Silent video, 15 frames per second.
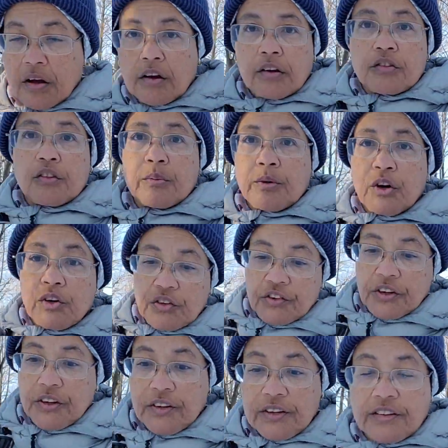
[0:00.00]
So I'm
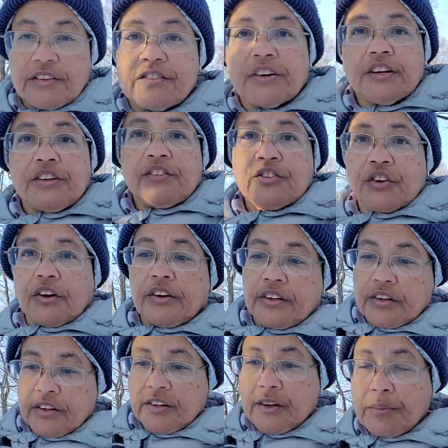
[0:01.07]
noticing that the sun is starting
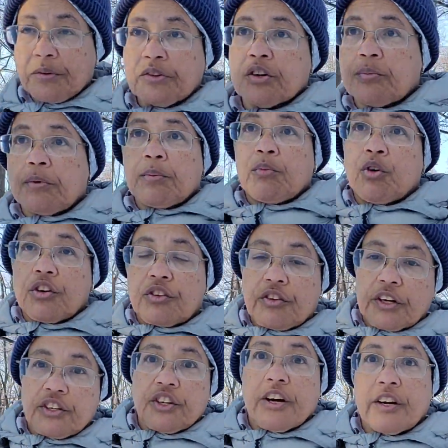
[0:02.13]
to dip a little bit more, so
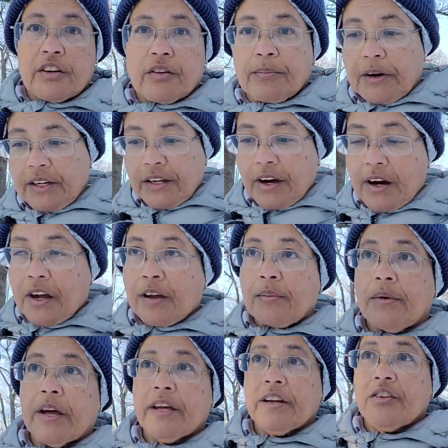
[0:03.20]
I checked my time
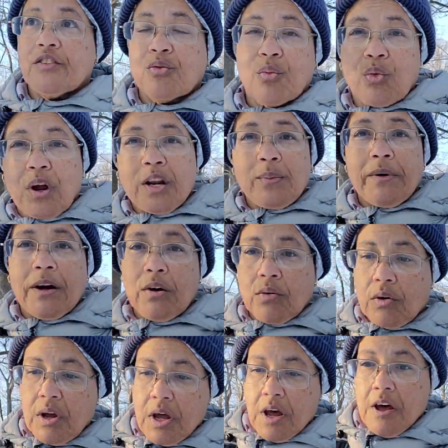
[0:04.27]
and it's right about
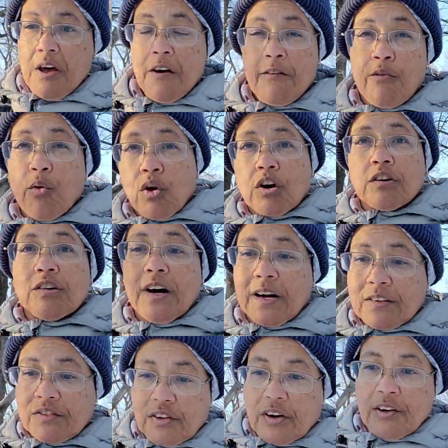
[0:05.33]
4
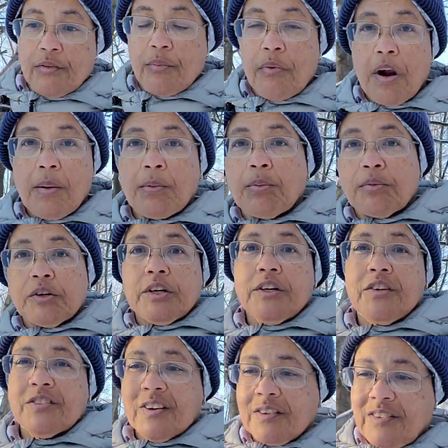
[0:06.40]
o'clock. So
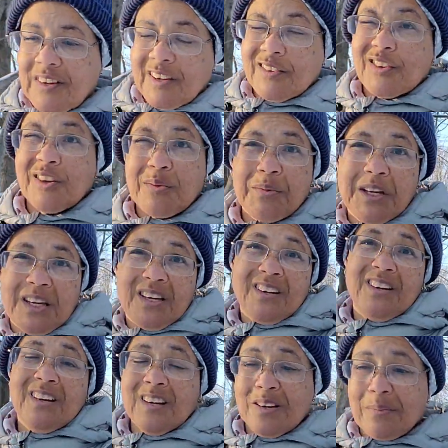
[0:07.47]
sunset's going to be
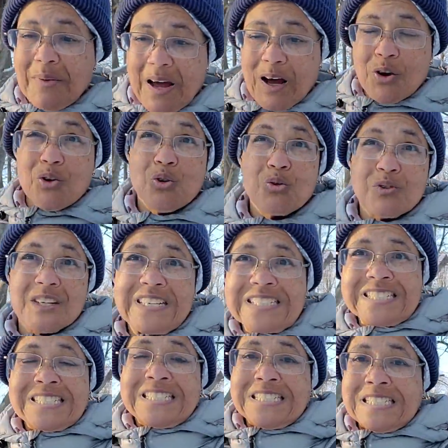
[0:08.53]
in about
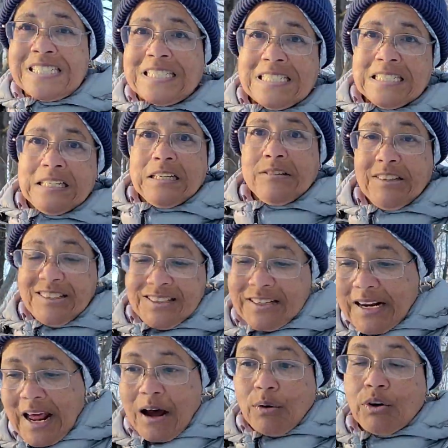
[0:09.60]
less than
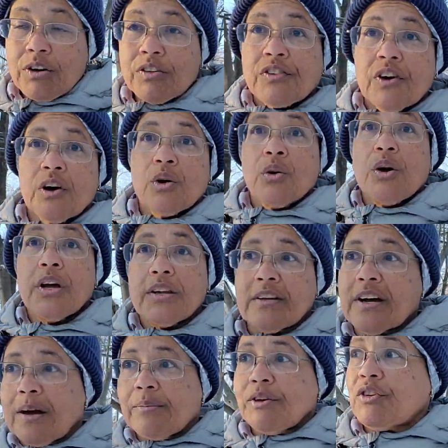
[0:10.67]
an hour, so
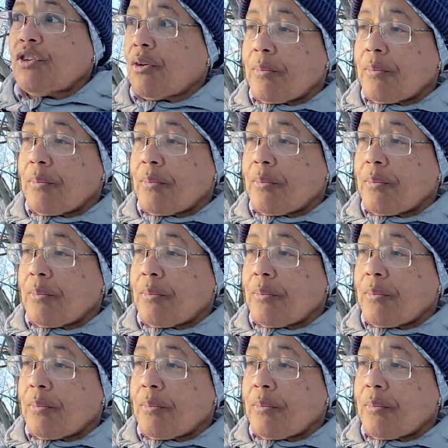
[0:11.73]
time to start